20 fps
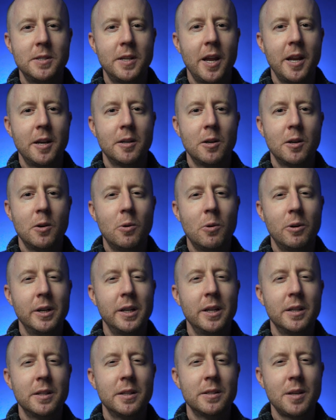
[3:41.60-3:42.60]
data or,
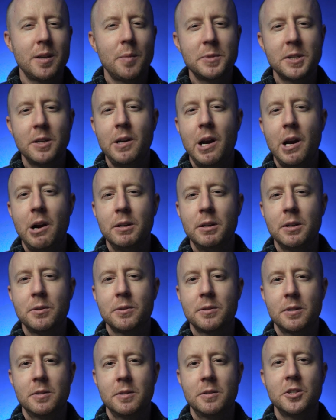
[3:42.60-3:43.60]
in some
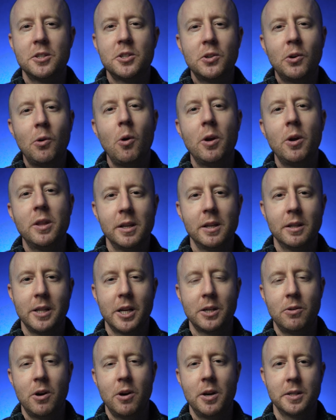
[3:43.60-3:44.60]
scenarios, destroy the
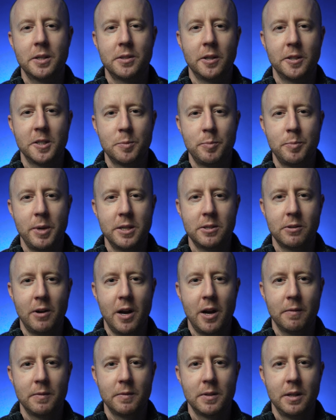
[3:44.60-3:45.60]
electronics on a
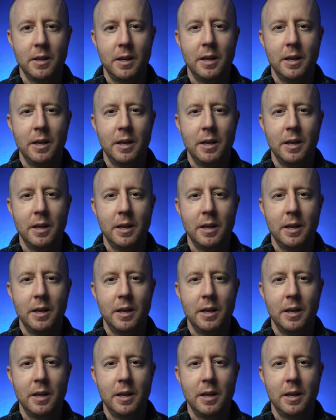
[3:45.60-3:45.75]
spacecraft.